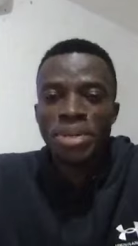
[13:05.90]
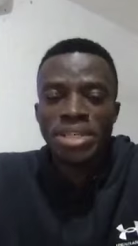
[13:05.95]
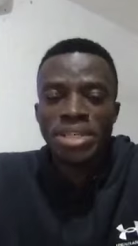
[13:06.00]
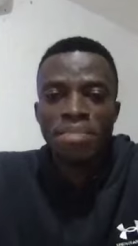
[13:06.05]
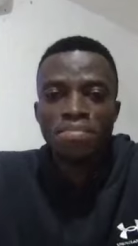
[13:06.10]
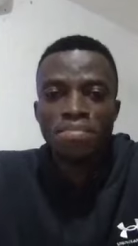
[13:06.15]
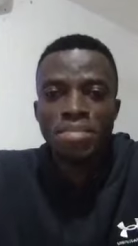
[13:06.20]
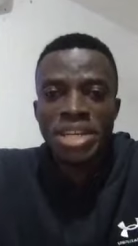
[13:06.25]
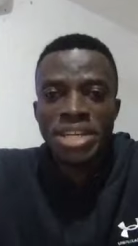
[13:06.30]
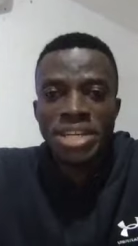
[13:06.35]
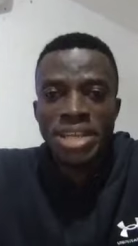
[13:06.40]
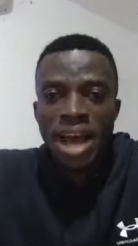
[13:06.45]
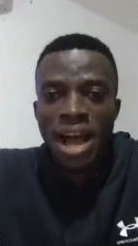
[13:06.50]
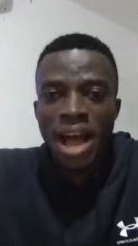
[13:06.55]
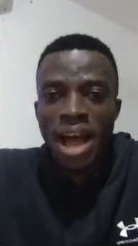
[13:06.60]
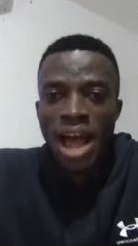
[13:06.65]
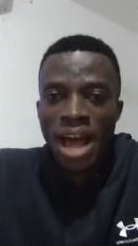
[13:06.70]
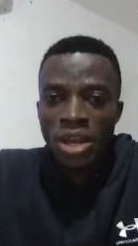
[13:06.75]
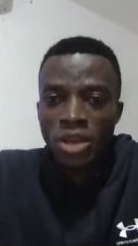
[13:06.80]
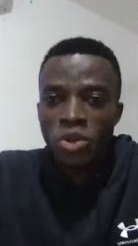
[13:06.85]
the media
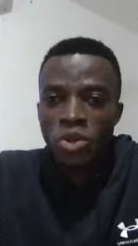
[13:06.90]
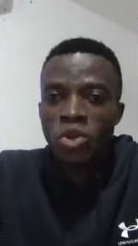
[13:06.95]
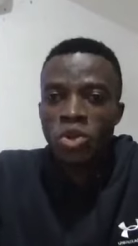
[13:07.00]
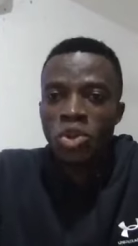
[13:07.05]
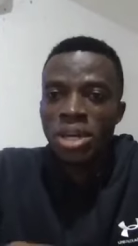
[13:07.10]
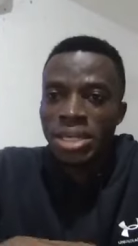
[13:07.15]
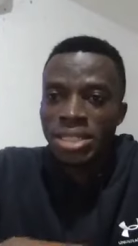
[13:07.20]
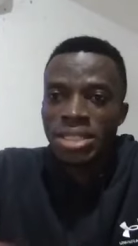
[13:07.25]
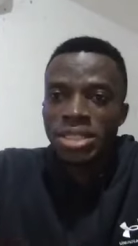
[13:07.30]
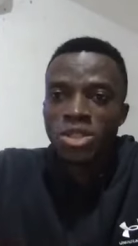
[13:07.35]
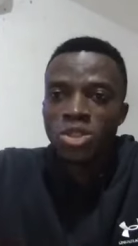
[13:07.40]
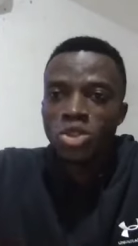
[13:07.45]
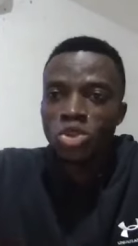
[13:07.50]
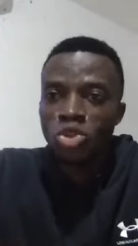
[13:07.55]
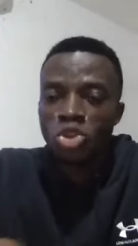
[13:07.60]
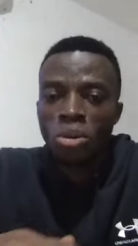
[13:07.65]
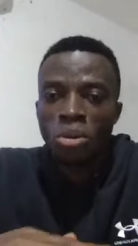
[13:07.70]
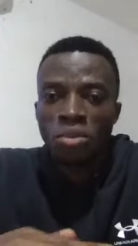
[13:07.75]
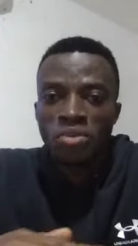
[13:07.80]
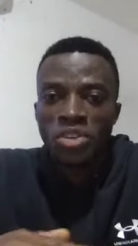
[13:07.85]
and you listen to
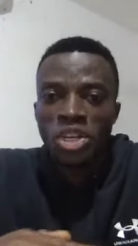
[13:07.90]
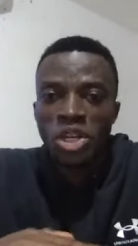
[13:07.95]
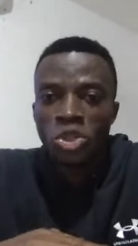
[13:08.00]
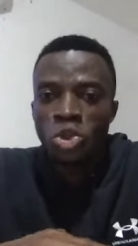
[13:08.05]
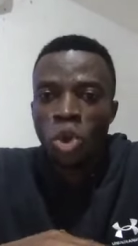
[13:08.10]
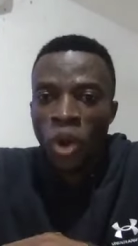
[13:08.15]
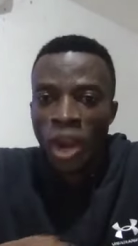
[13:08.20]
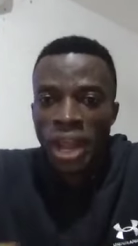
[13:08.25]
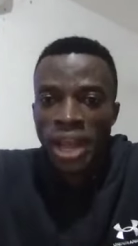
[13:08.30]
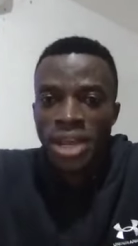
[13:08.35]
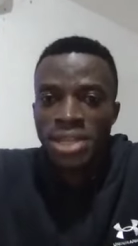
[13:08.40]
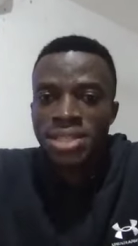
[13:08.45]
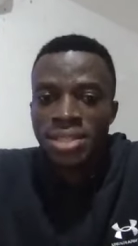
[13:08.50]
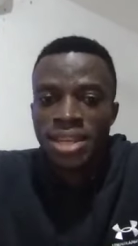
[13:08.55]
some of the jokers in